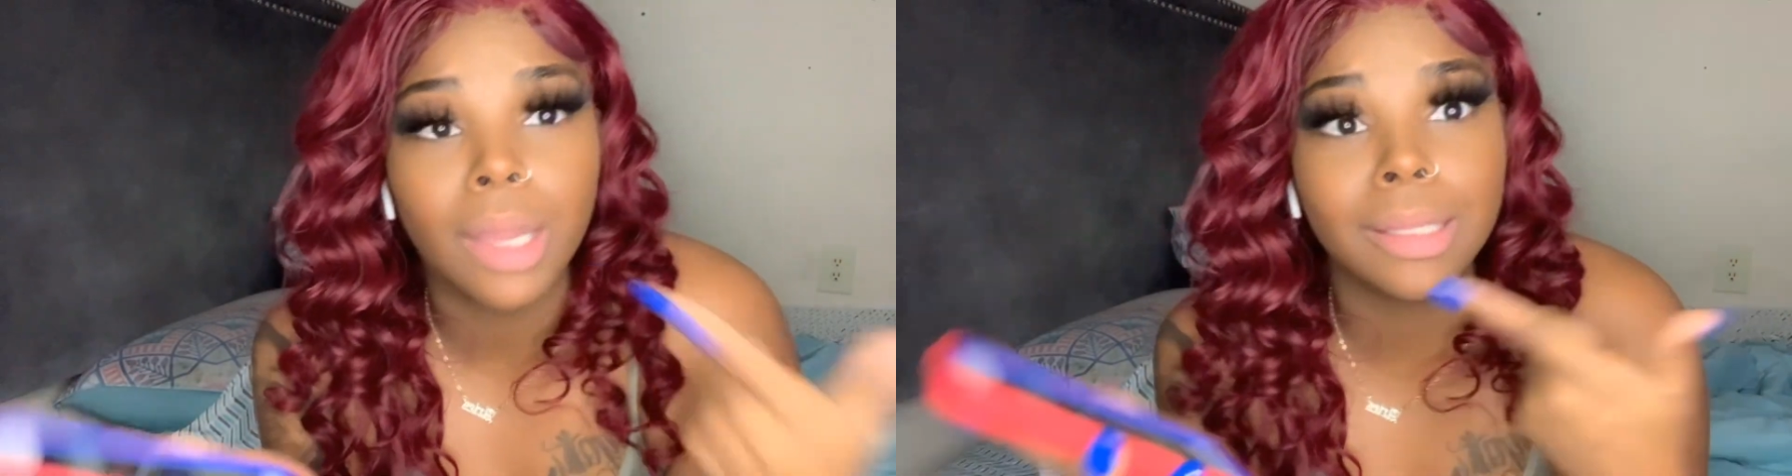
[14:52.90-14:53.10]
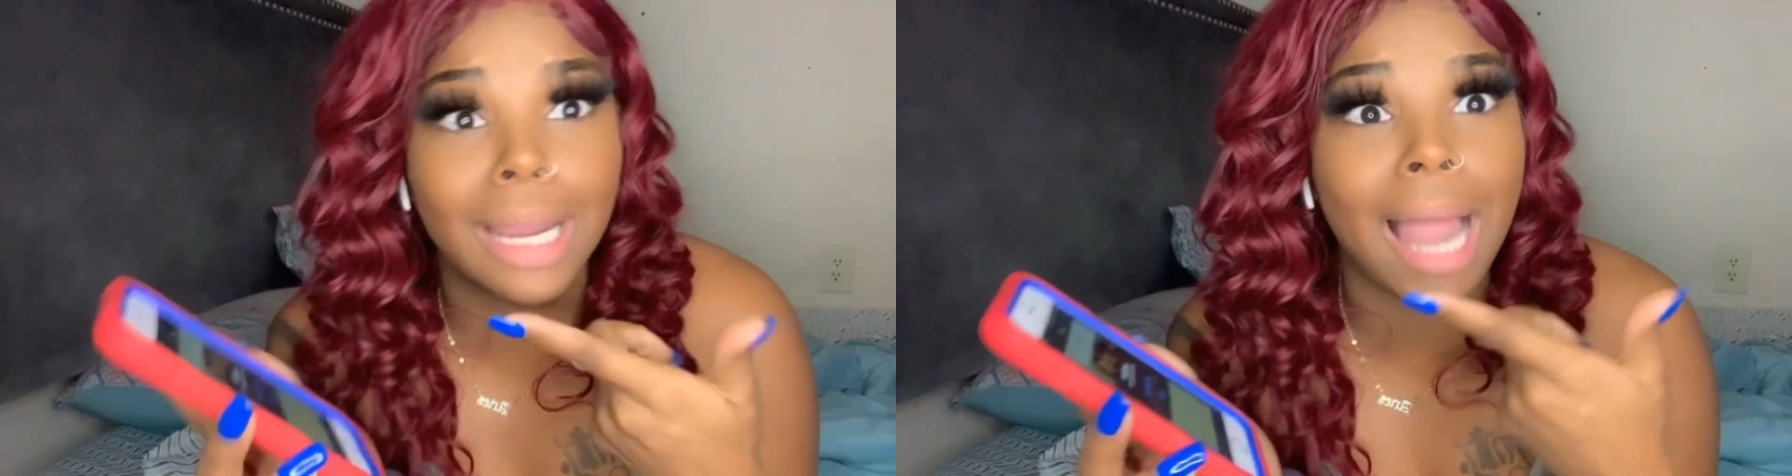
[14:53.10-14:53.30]

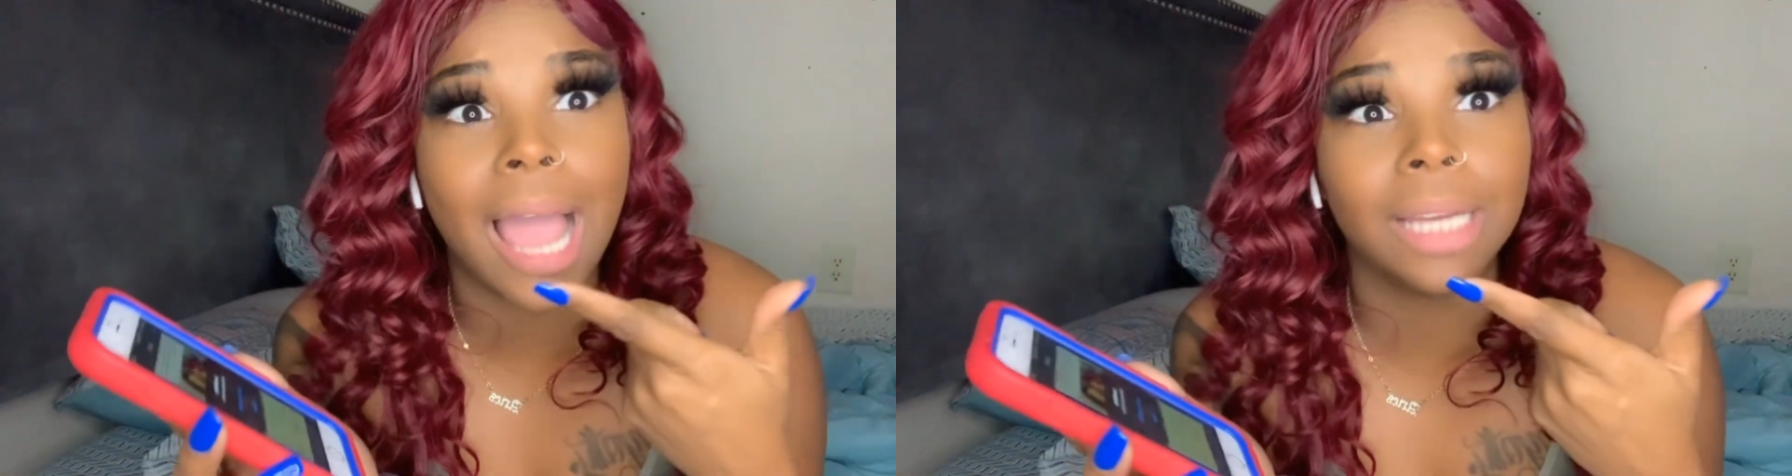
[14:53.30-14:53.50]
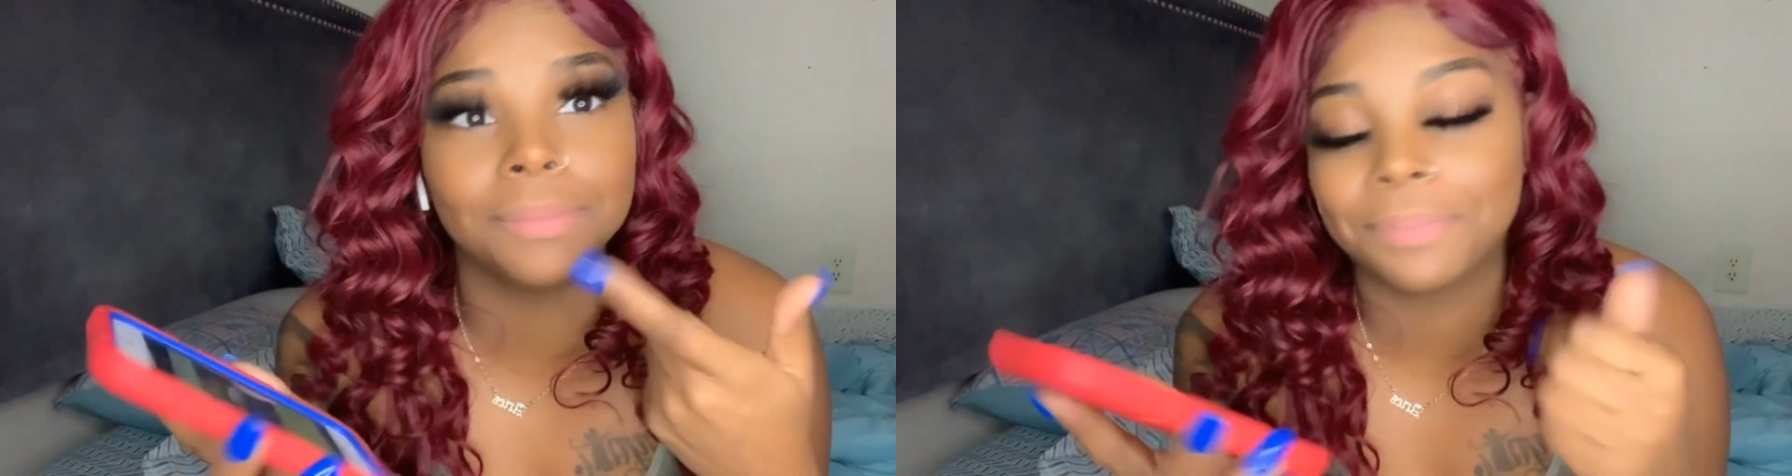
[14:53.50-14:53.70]
They
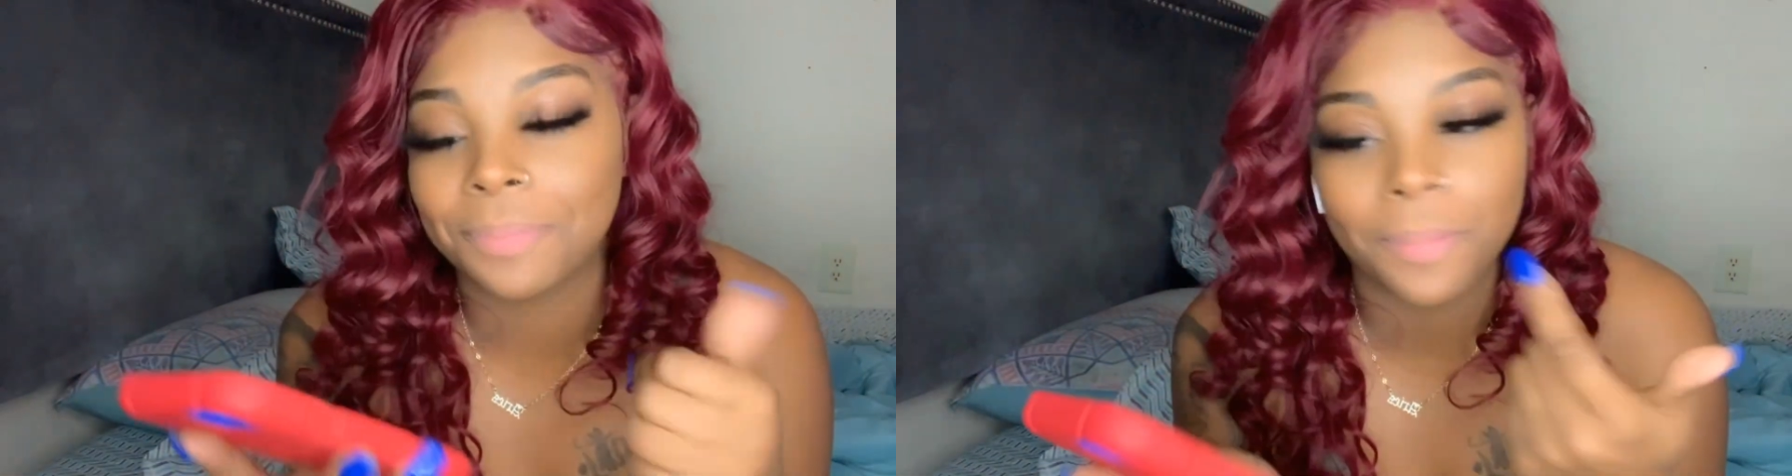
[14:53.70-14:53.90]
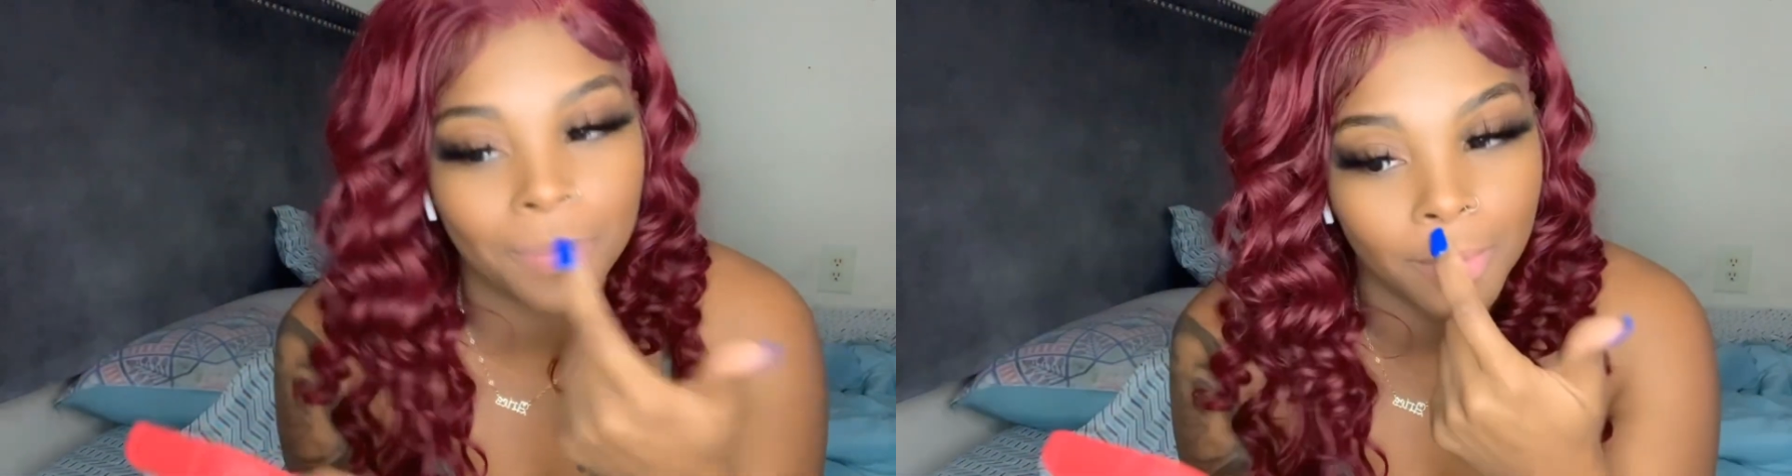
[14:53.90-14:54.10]
lied.
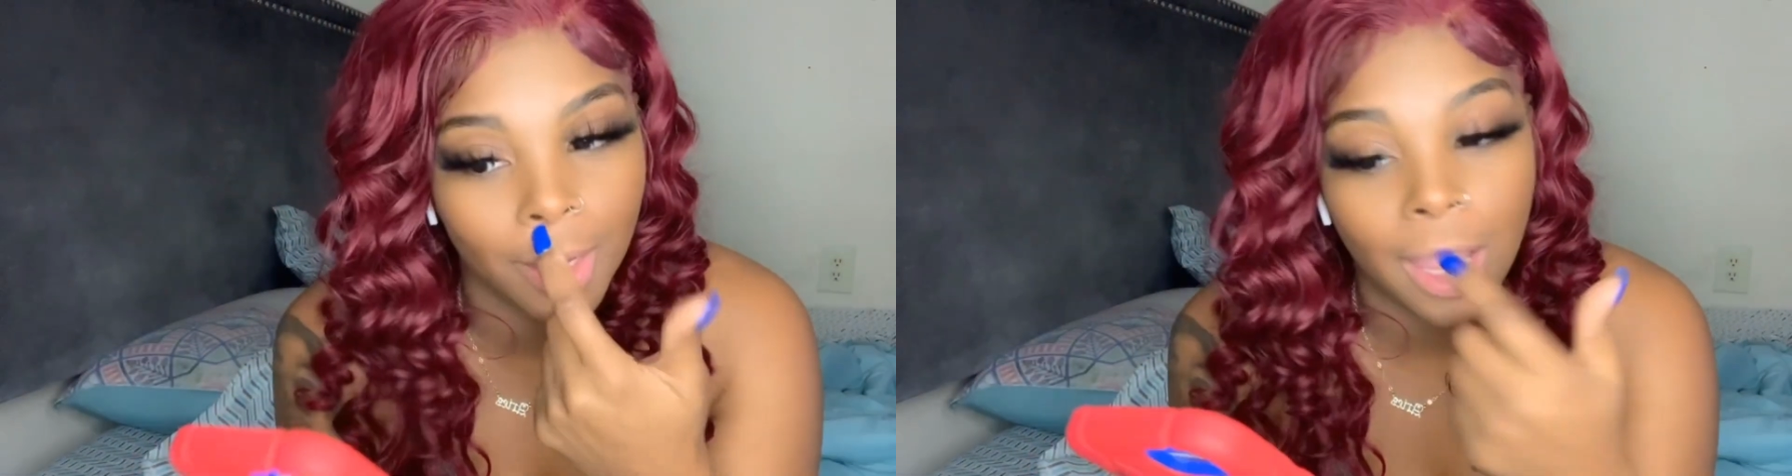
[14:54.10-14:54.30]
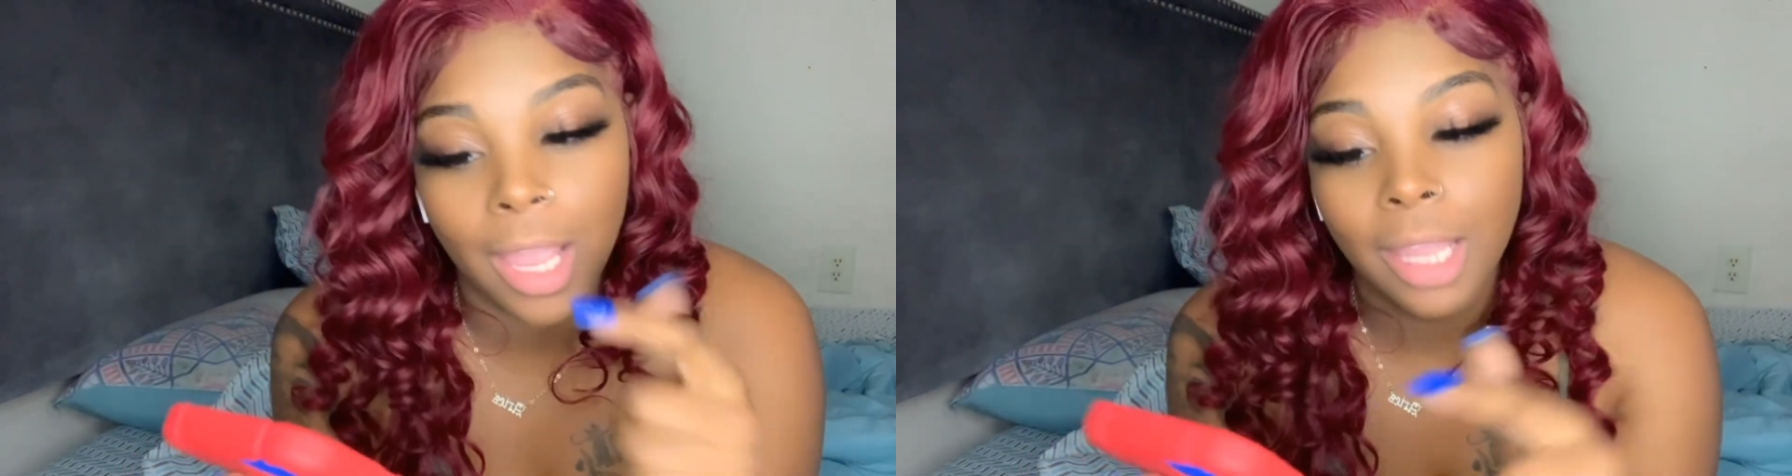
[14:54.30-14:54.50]

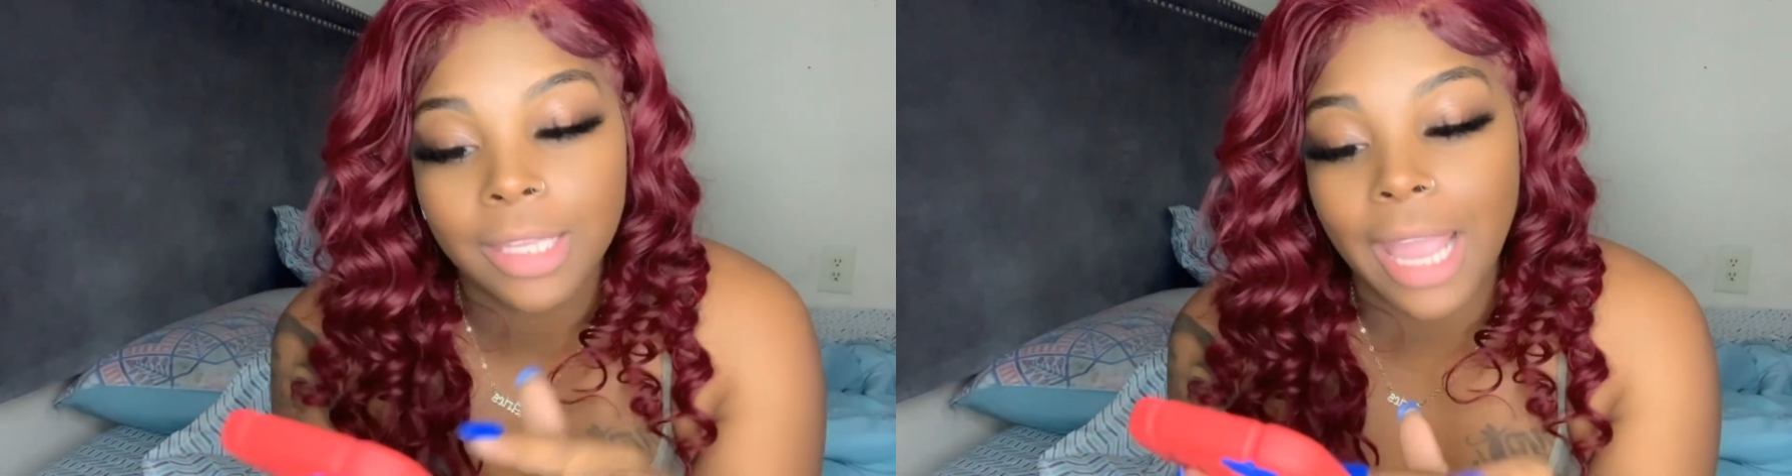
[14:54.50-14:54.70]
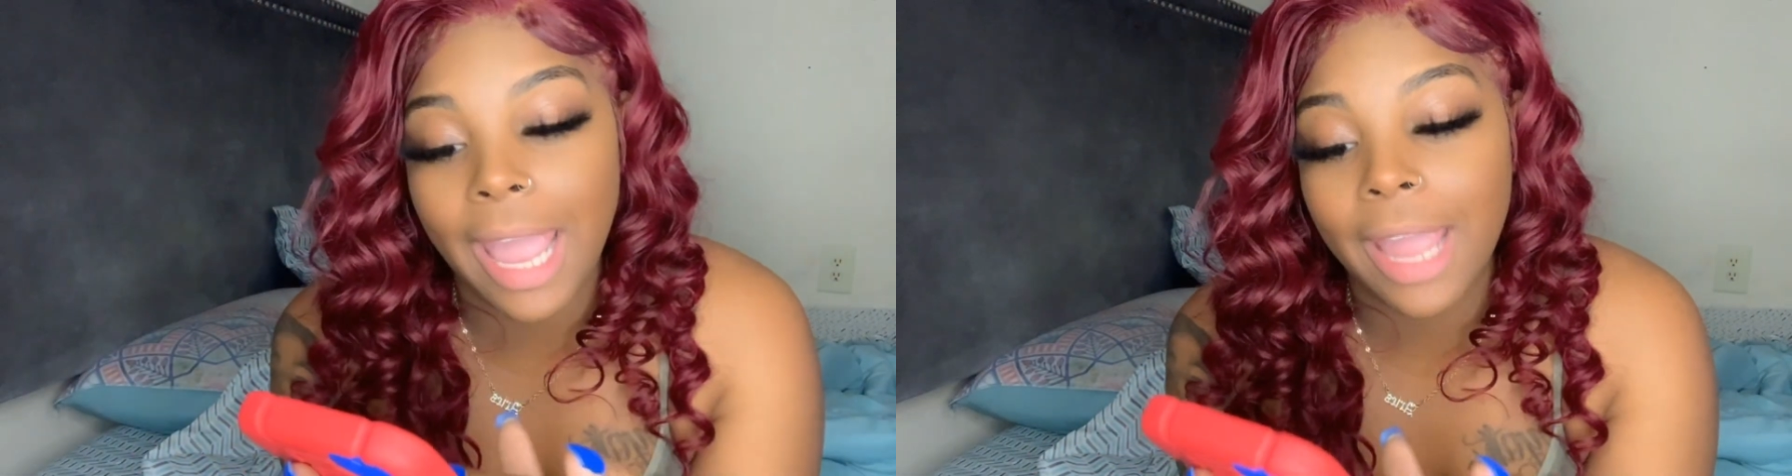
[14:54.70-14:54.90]

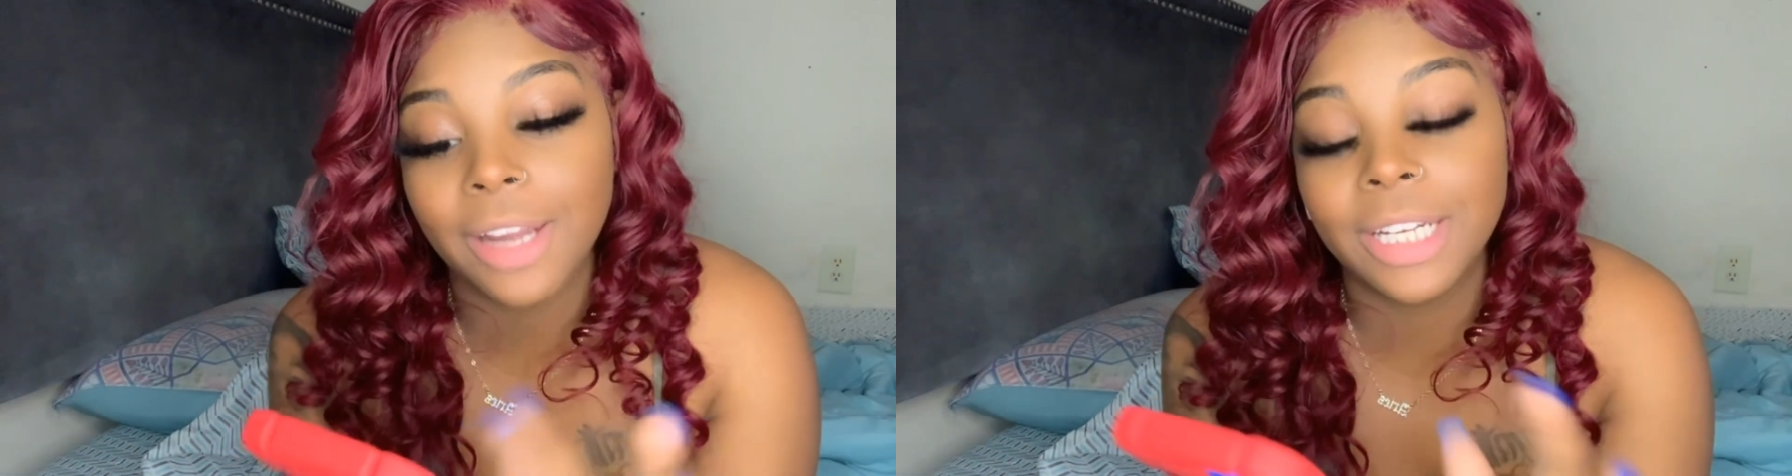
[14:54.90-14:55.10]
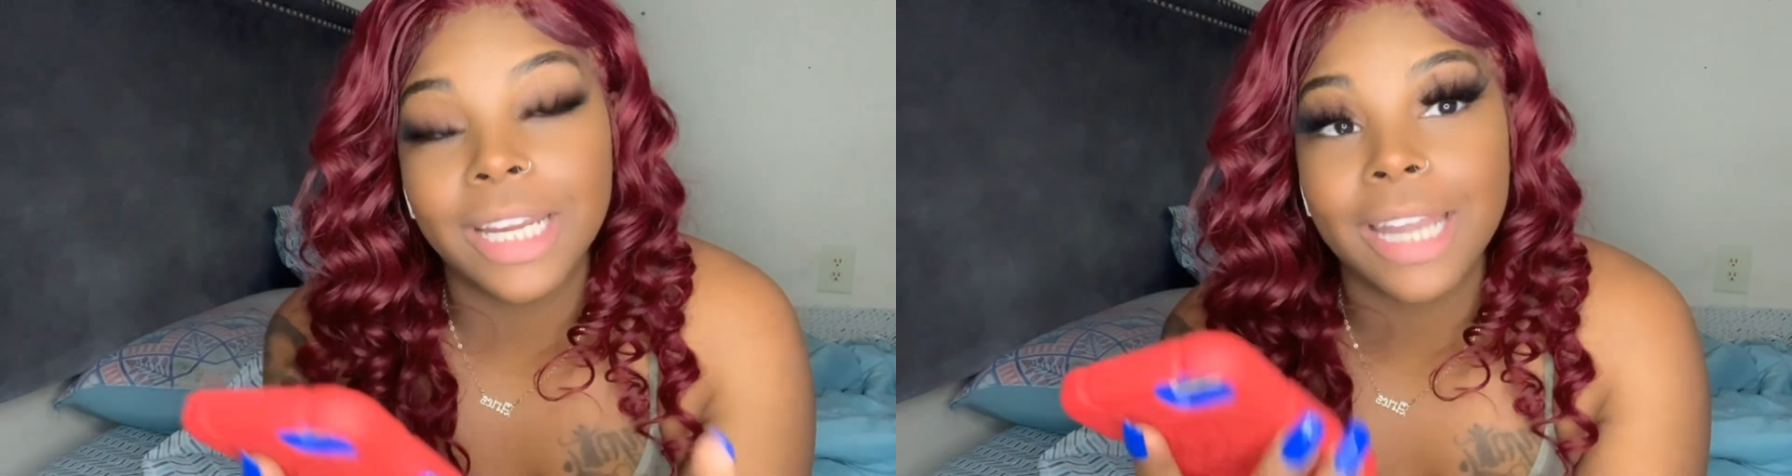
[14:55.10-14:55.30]
Their
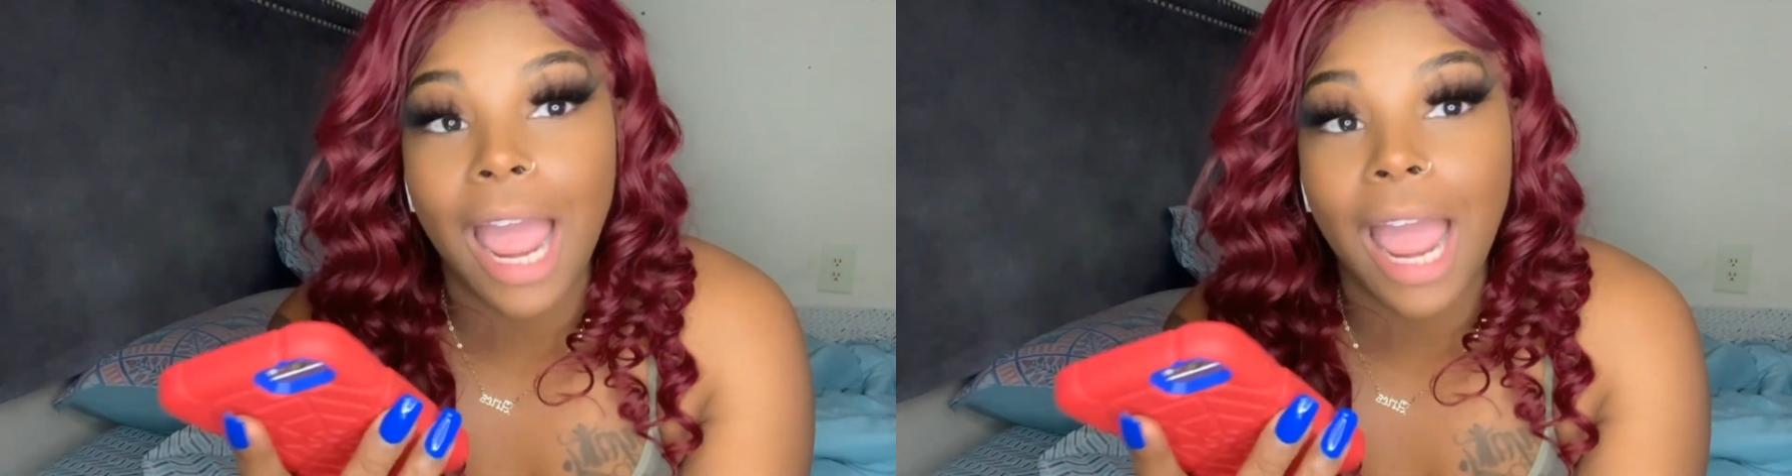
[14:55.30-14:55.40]
hair did